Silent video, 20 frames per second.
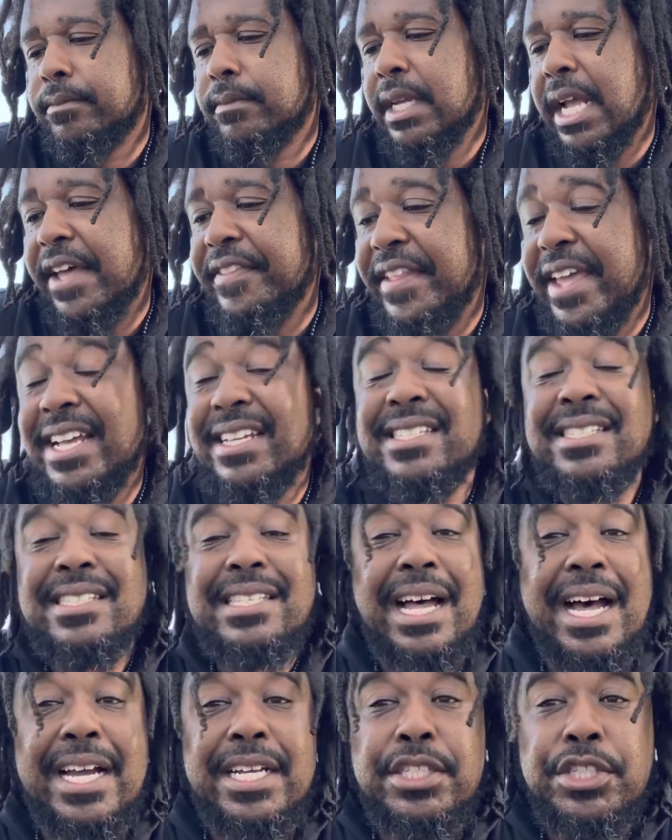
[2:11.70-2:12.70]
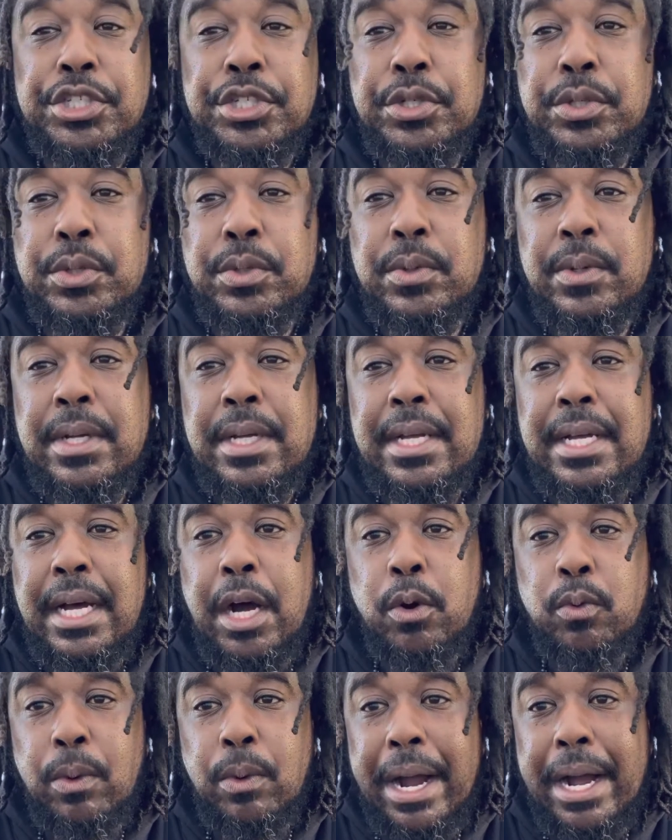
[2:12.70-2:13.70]
and they assign you
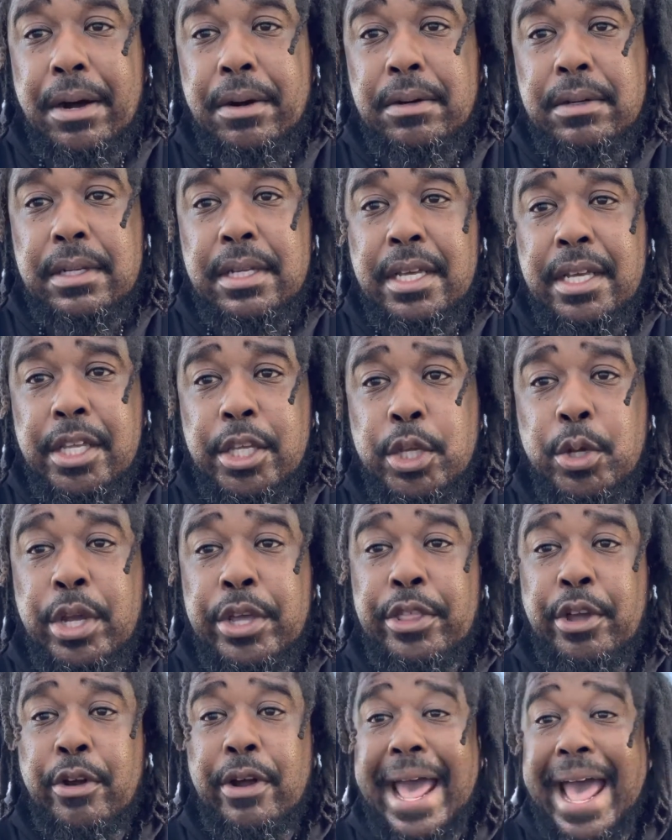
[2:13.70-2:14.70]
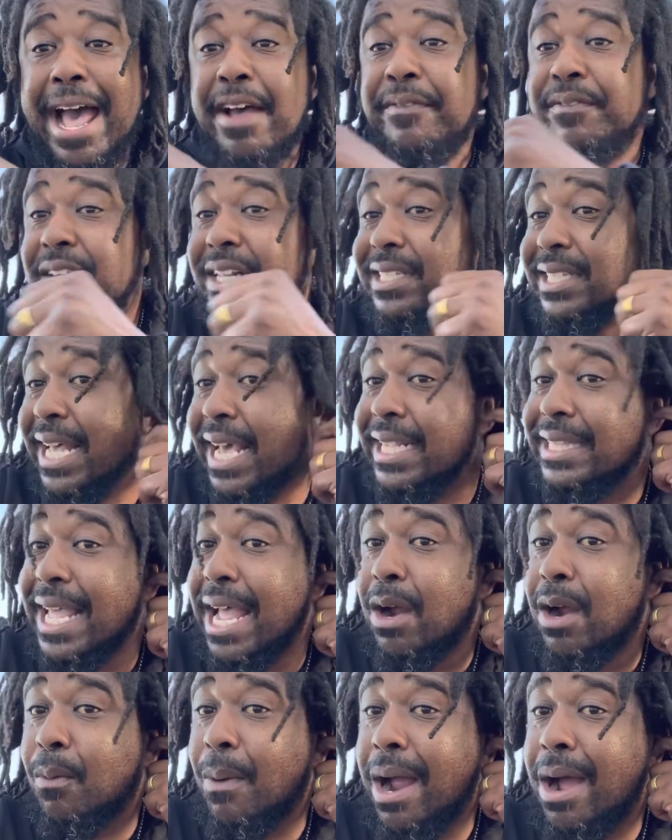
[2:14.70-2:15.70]
a route, you either have to take
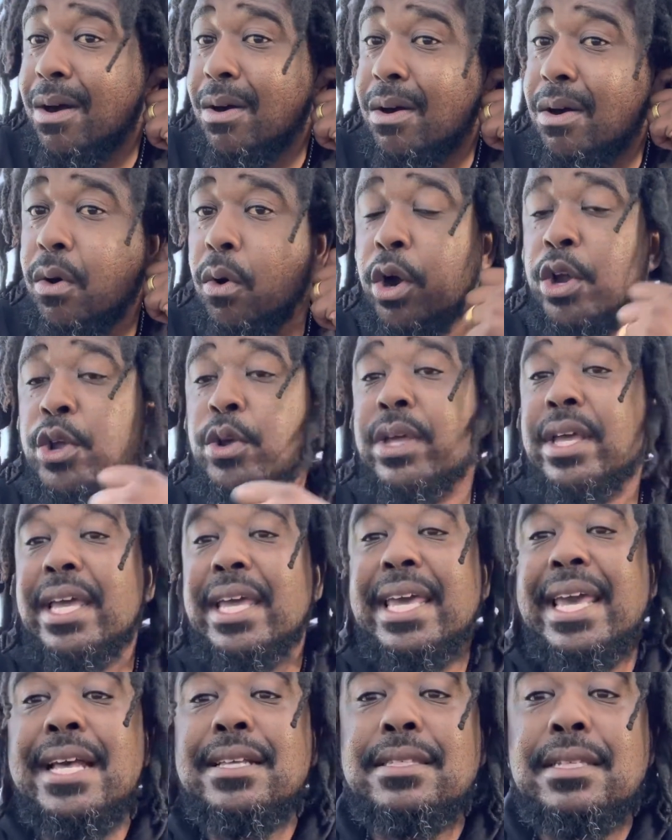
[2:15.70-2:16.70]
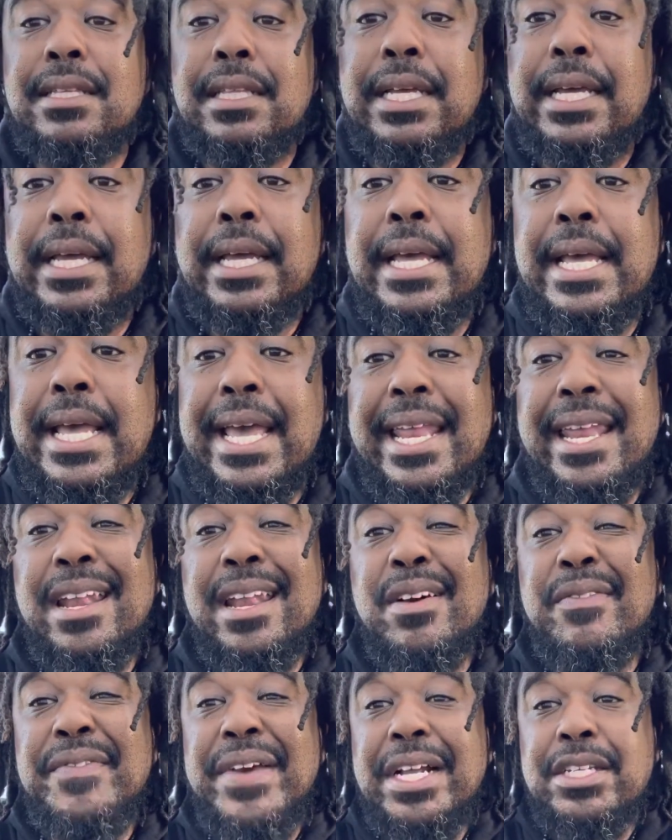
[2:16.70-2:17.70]
that route or you can cancel it and it
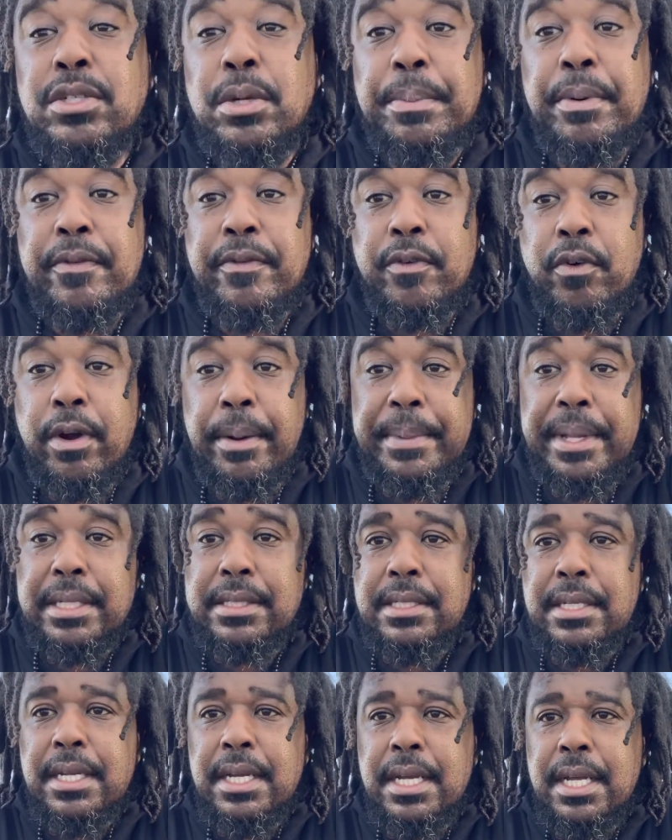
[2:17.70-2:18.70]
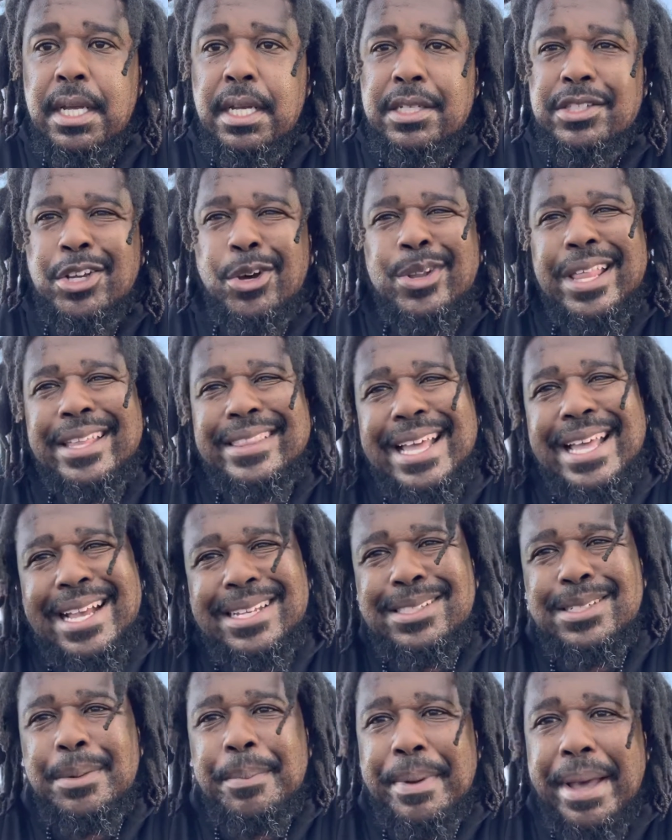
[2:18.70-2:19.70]
affects your performance. So th- that's
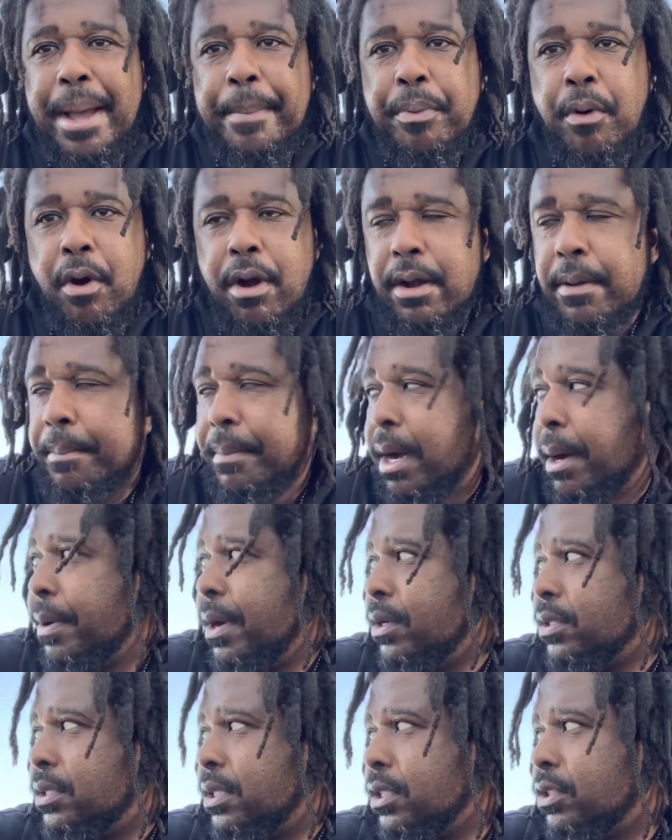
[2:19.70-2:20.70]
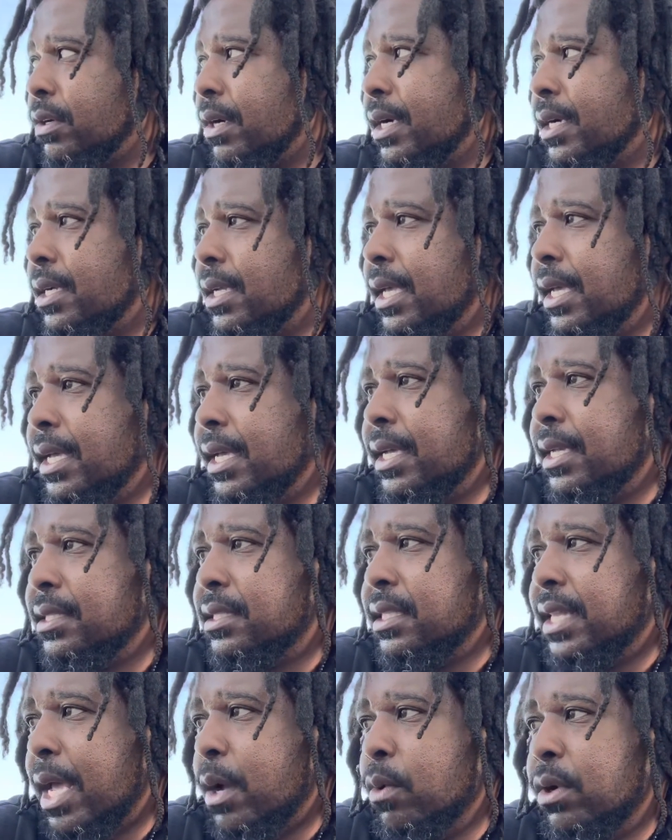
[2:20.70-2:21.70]
the bad part about post a truck is
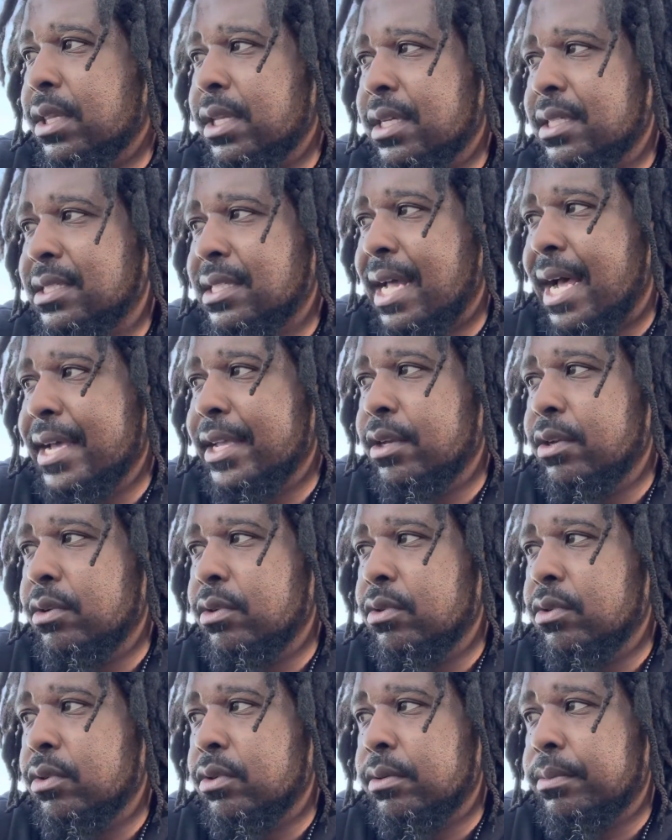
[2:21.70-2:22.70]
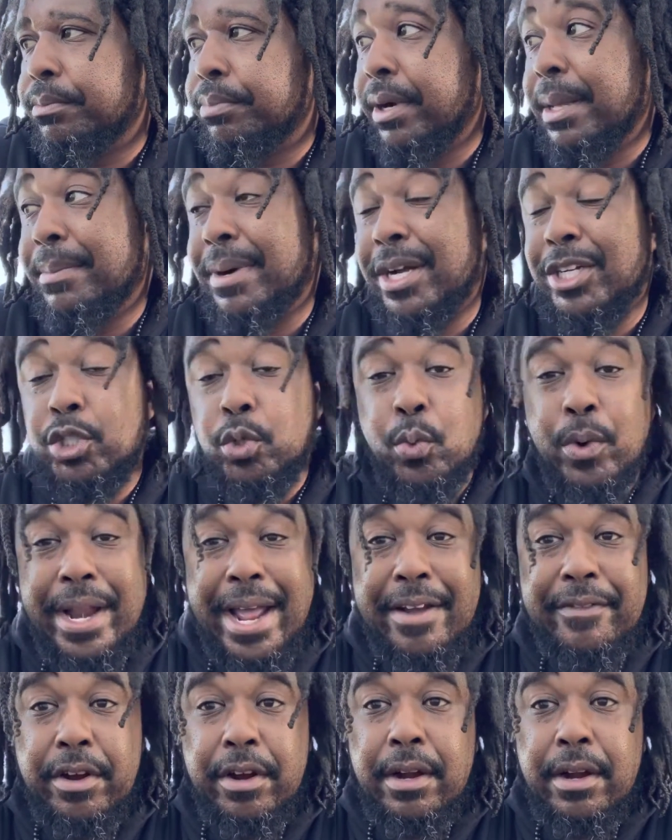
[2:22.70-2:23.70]
they will assign you pretty much
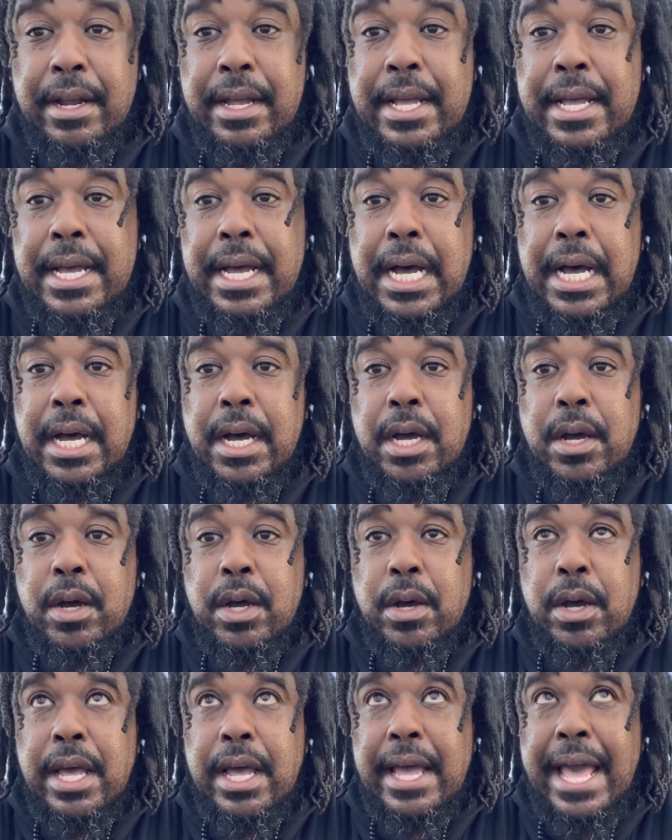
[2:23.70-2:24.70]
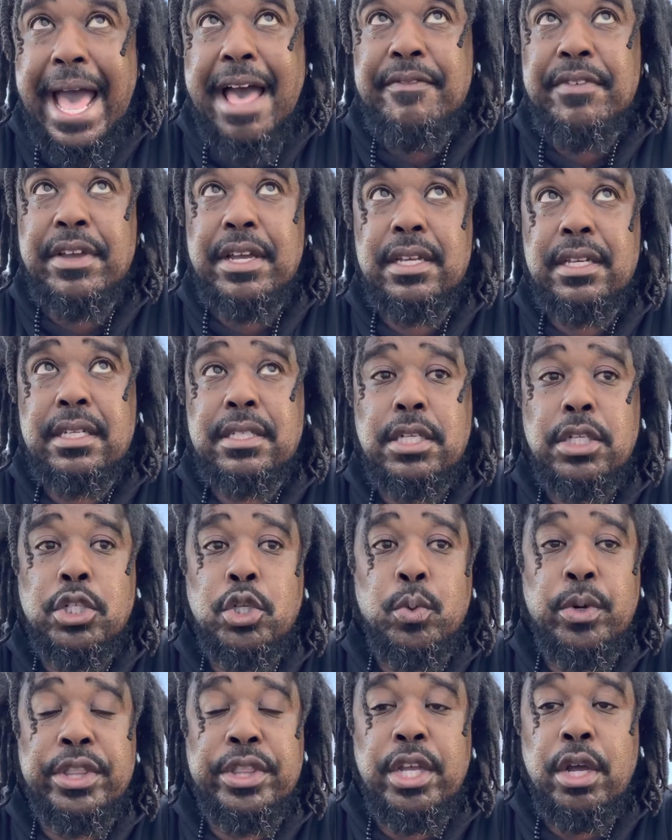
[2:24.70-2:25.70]
whatever having to do
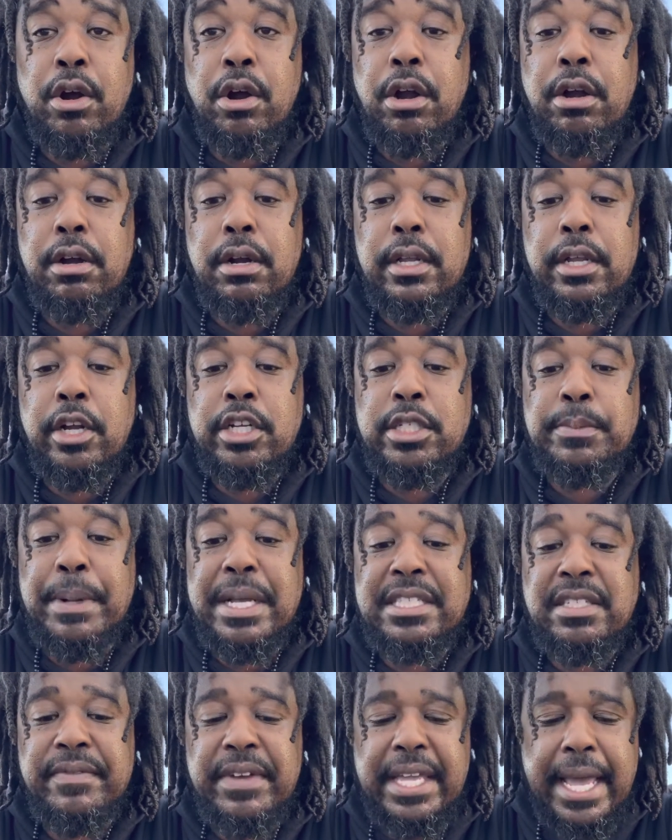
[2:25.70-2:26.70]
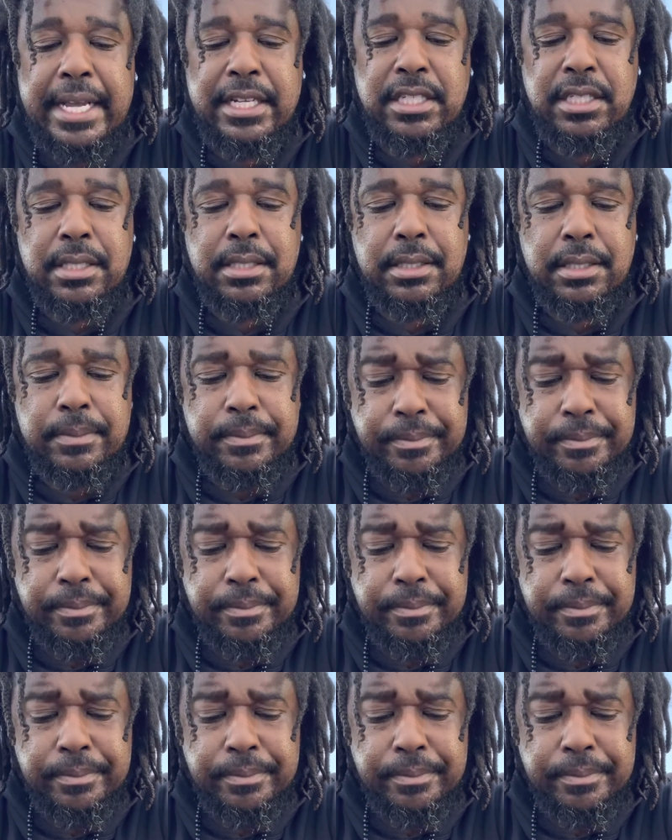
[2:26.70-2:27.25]
with your your specifications